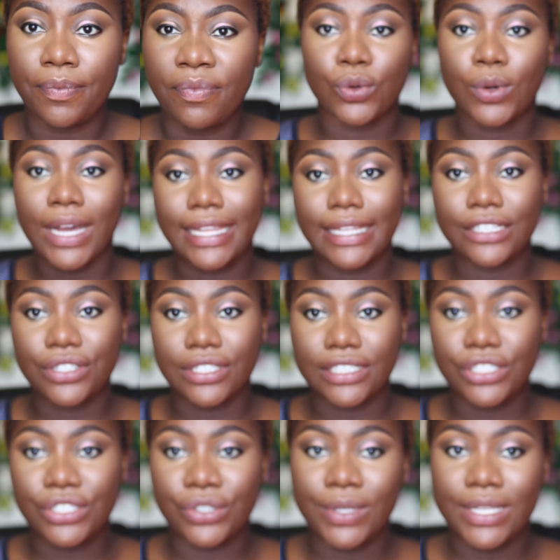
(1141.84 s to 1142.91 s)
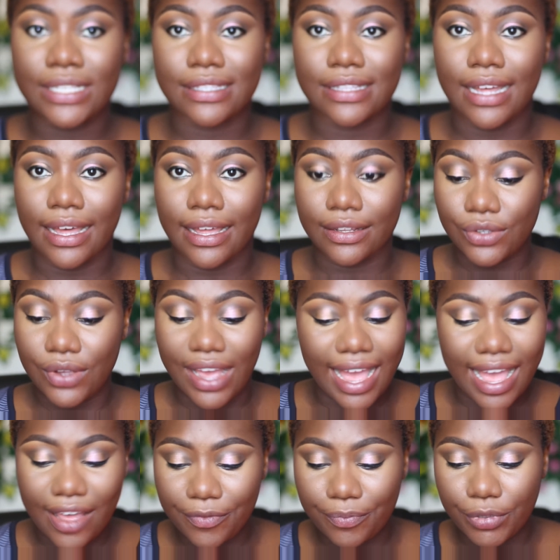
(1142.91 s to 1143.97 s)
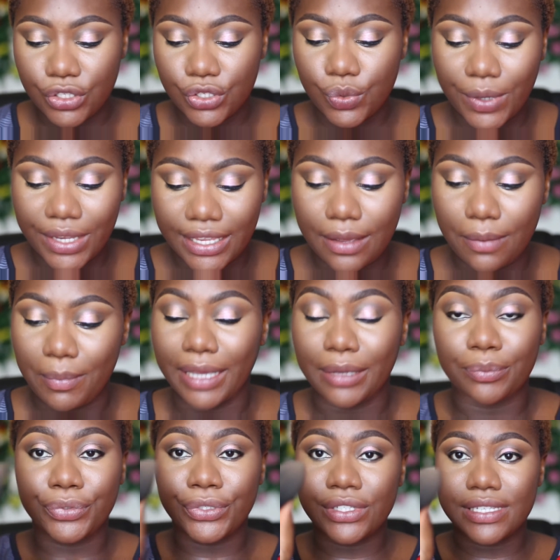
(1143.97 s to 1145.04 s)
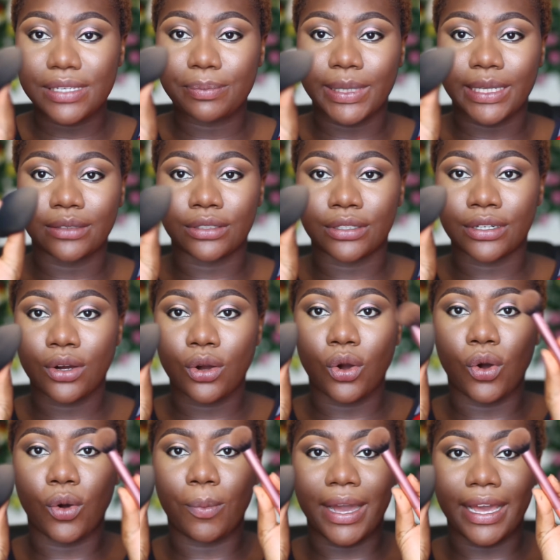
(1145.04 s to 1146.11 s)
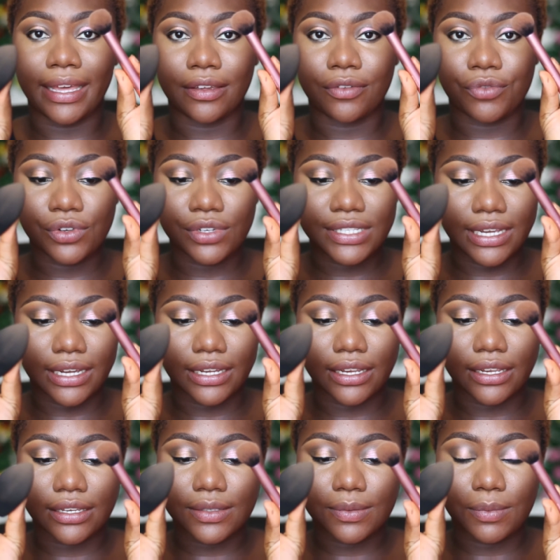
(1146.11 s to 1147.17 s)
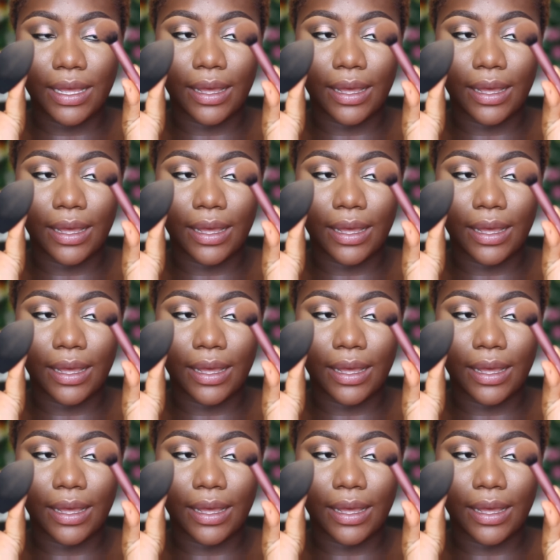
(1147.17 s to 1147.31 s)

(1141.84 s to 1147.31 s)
So what I literally do is that, so I have between my beauty blender or my Real Techniques